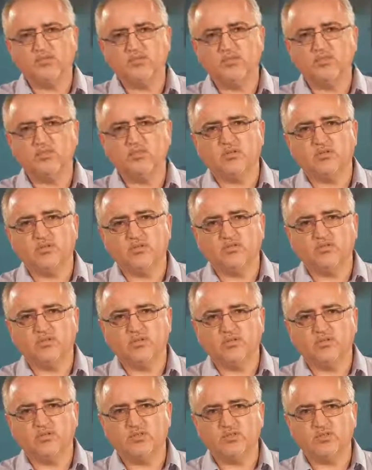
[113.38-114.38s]
to digital
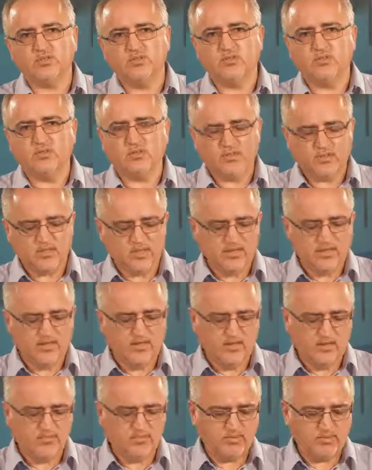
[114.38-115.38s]
conversion can
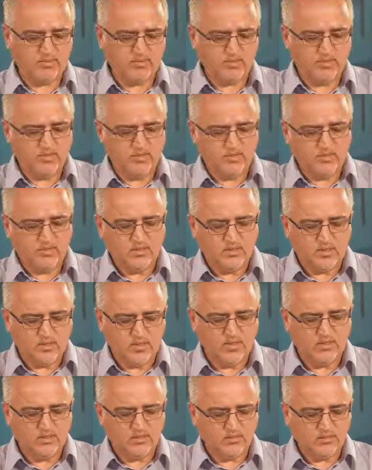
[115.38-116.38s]
happen
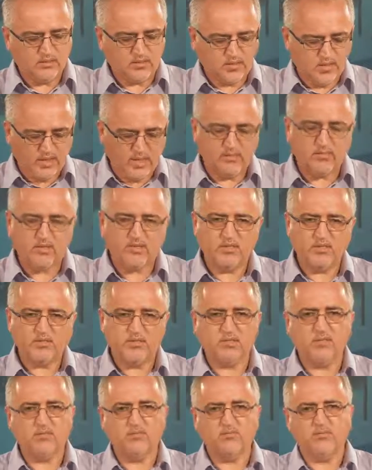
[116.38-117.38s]
in the camera
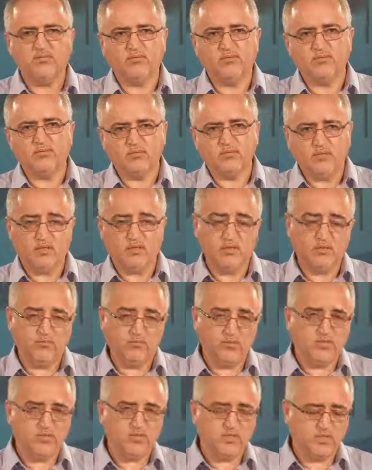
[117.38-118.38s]
itself, in
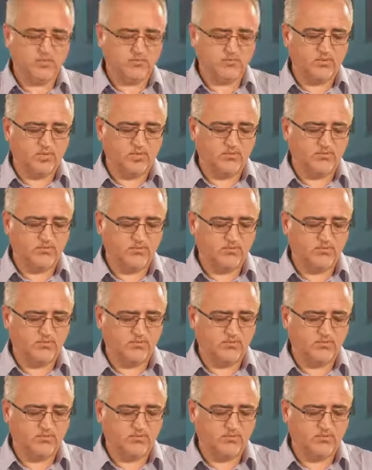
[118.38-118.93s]
which case we're